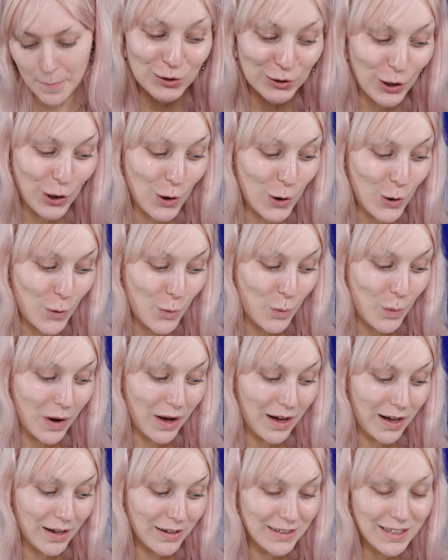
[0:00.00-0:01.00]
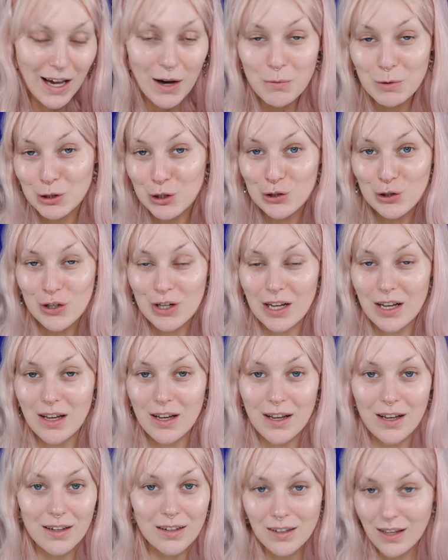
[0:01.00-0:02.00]
So uh, yeah we're just
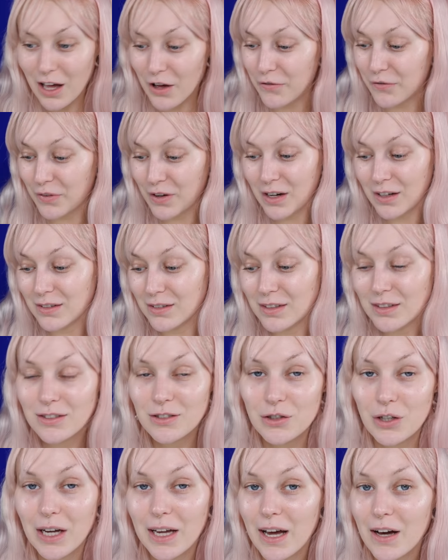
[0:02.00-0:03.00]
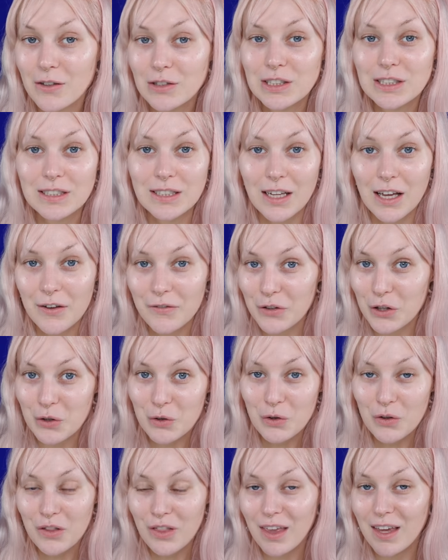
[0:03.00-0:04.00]
gonna have fun, try out a few
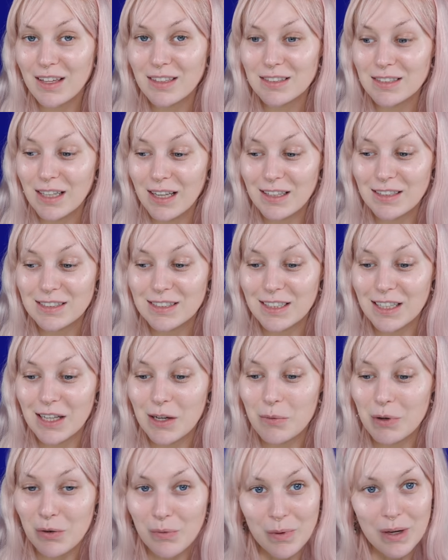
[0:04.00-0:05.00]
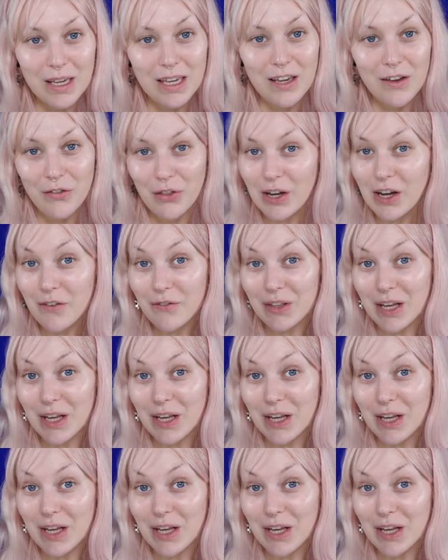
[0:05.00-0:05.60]
new things and see what we think of